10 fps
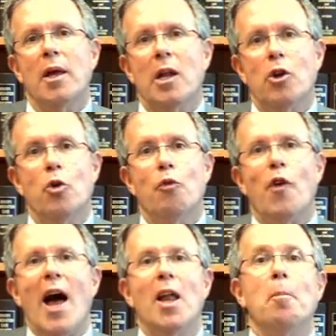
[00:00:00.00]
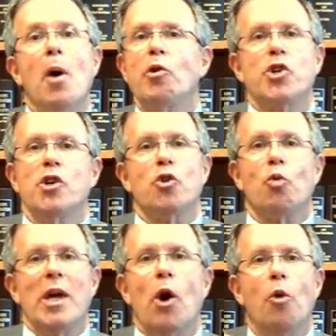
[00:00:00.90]
Can you file a motion
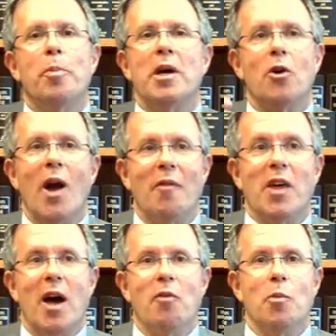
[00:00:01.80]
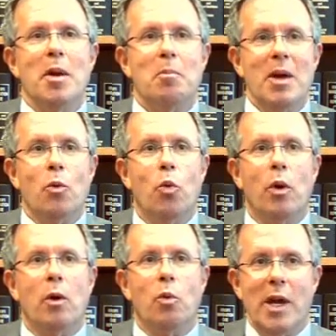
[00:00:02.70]
to reopen or have the
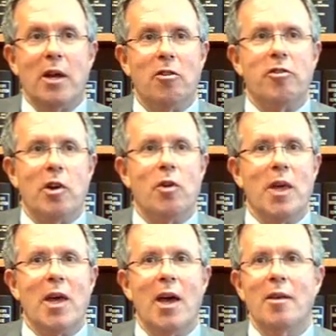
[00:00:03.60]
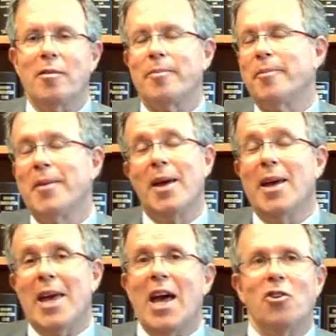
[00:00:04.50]
government reconsider the case?
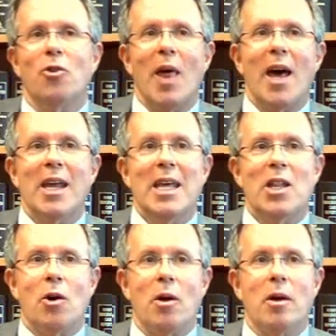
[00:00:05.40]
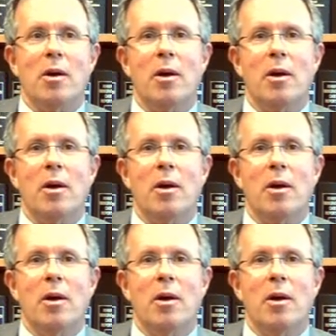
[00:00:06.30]
Can't do that either.